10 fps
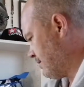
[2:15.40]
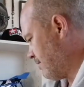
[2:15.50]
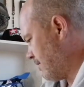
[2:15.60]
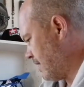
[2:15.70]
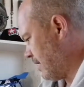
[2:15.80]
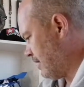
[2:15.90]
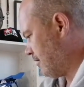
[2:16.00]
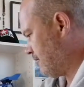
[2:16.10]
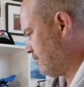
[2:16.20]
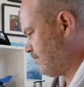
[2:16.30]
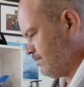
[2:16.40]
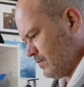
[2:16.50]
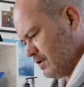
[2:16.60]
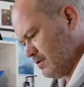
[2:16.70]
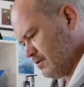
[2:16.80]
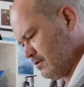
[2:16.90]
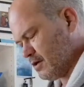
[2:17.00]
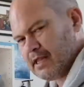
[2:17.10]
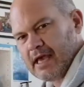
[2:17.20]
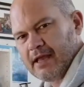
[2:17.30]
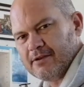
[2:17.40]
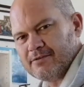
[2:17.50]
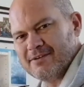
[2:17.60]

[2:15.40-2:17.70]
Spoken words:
man, look at that.